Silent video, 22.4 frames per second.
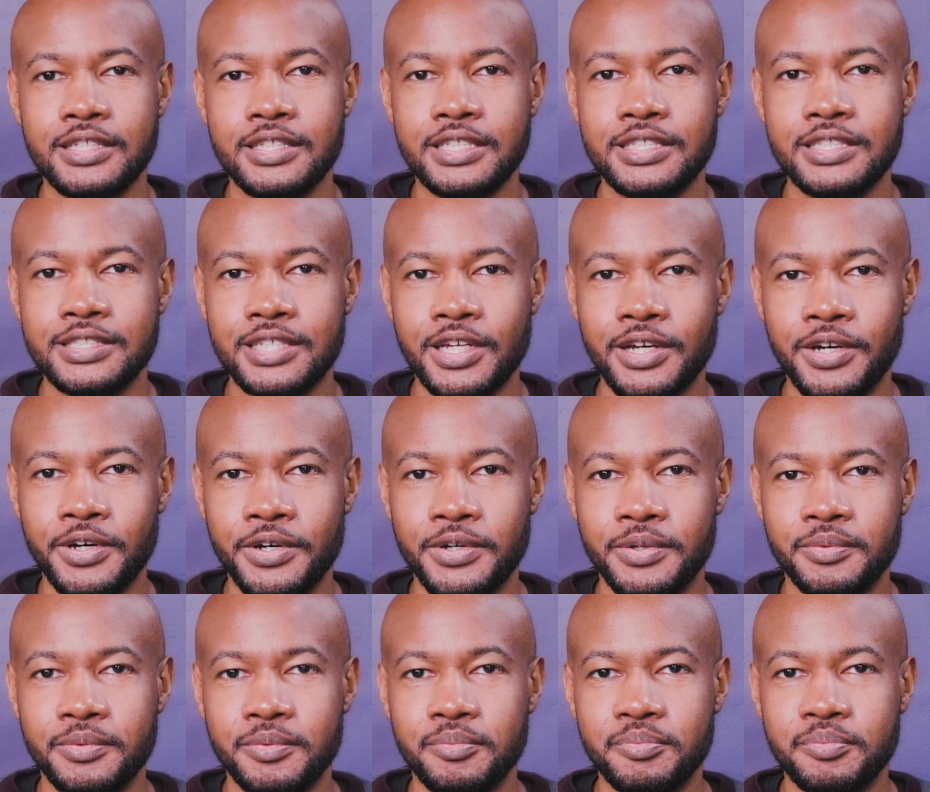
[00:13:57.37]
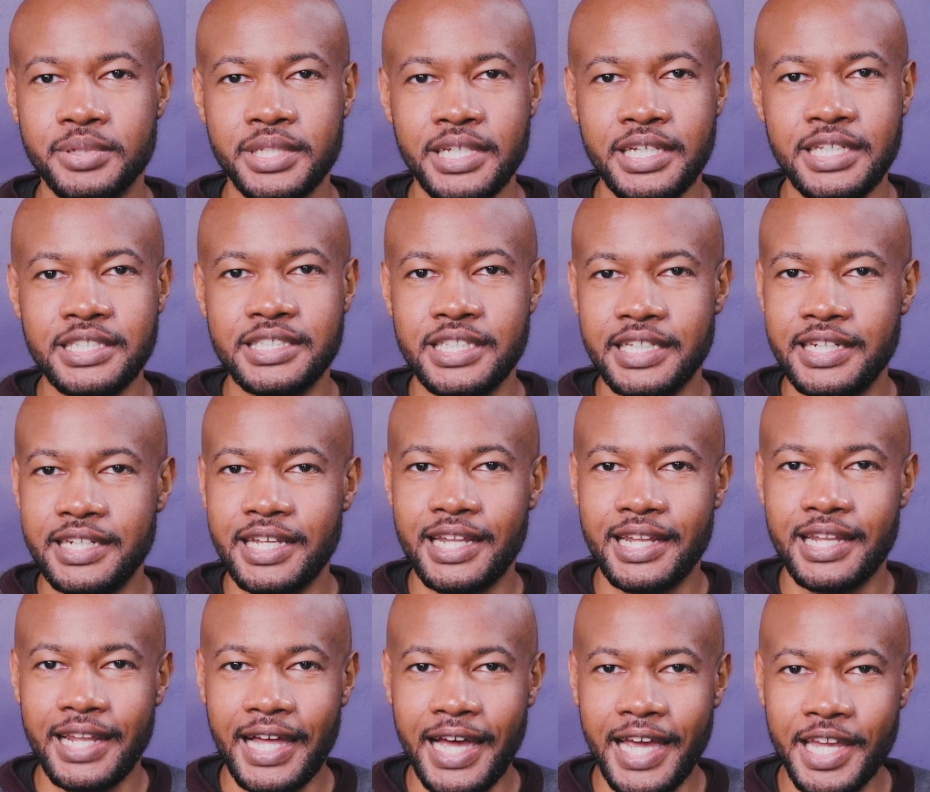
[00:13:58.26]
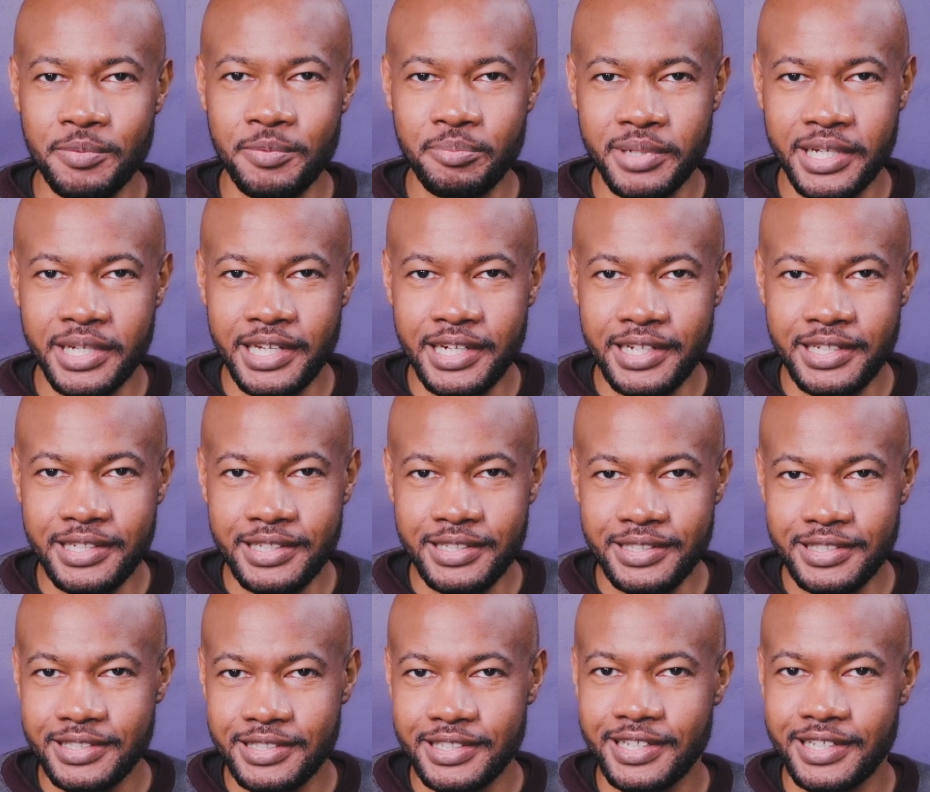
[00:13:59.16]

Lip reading: So please hit that like button.